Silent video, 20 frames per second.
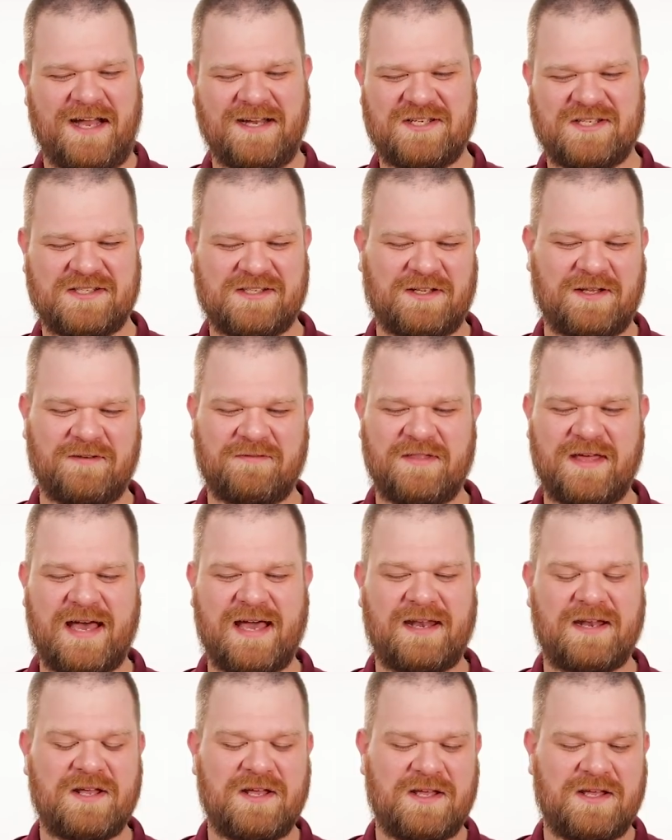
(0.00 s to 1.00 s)
I just love
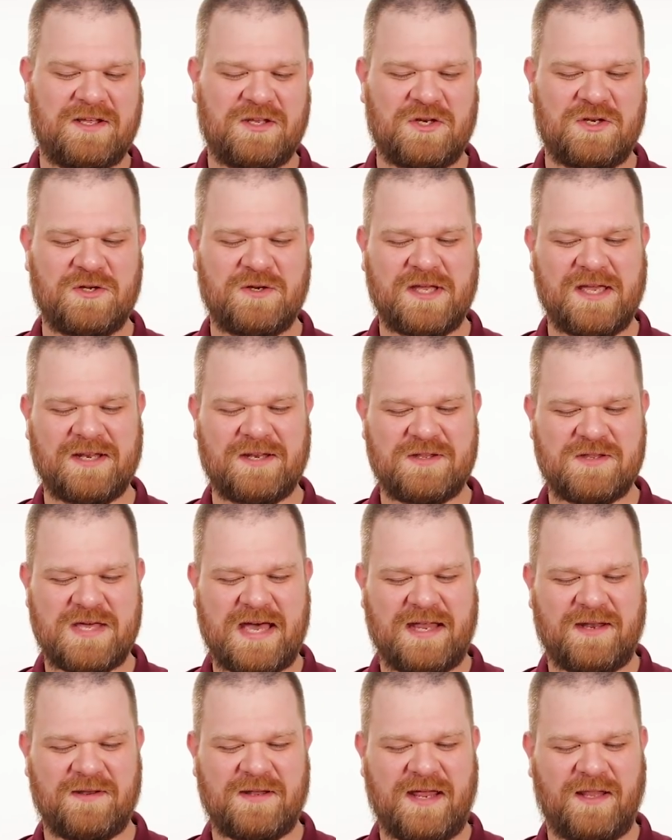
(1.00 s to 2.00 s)
that. You do get
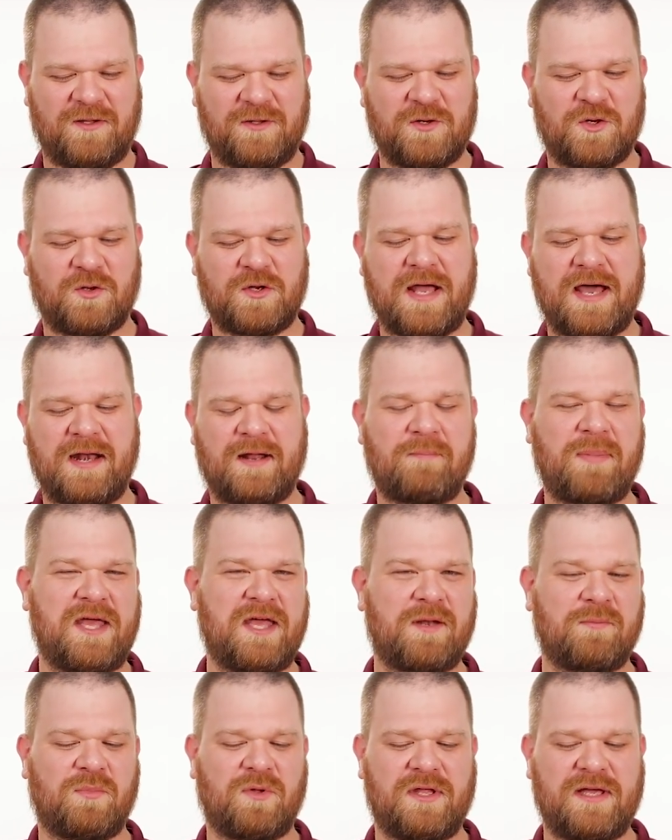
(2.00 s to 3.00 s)
that, that little kind of
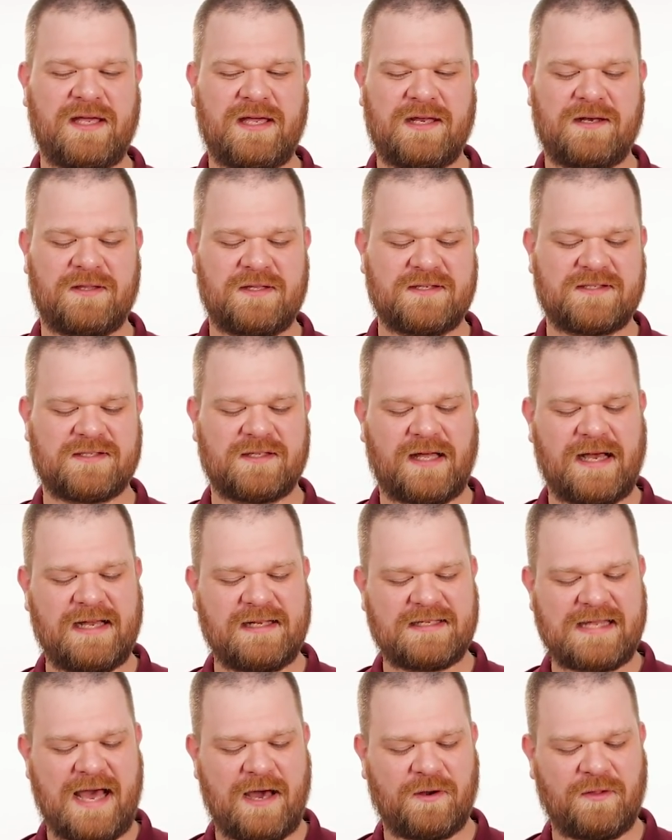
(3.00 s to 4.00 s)
pen blade that
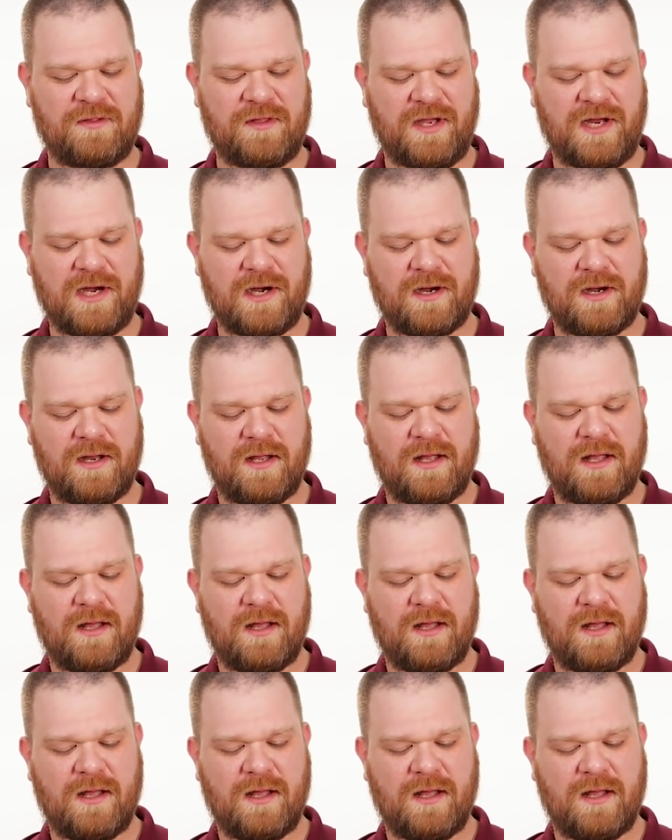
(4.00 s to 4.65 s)
slides out of there.